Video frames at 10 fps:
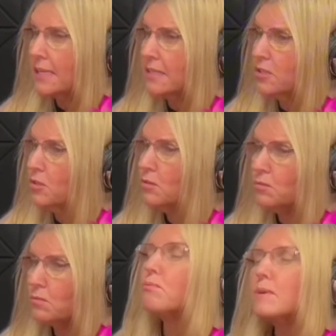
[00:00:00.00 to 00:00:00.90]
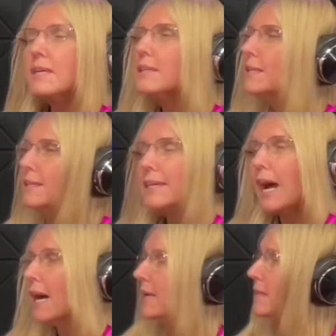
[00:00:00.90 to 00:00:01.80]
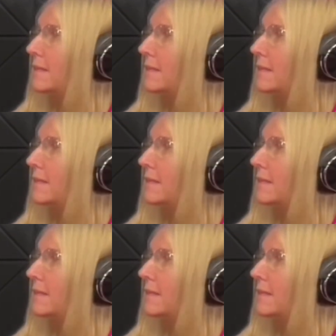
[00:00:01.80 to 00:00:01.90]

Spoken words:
do you really got to